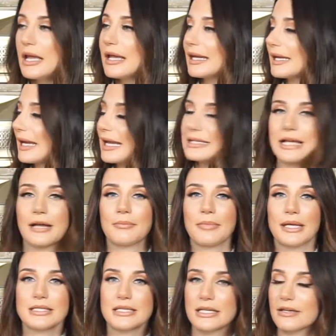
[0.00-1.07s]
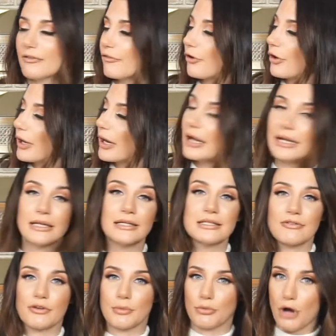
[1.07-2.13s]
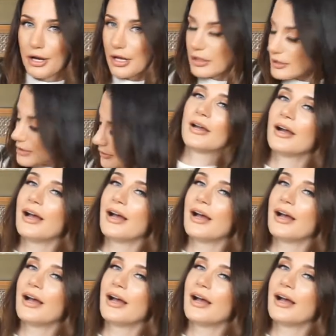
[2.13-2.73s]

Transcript: in case I missed it for a different product.